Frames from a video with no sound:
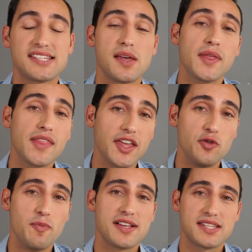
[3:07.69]
is something that
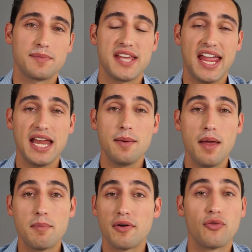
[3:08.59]
you must
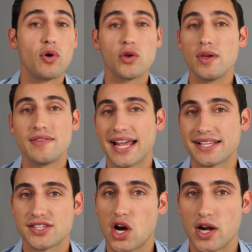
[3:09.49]
obtain before you even
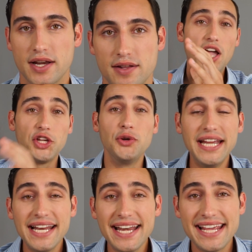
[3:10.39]
get started. You
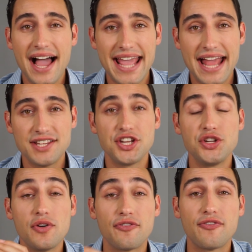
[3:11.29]
need an EIN to
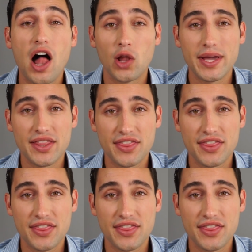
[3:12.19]
do the following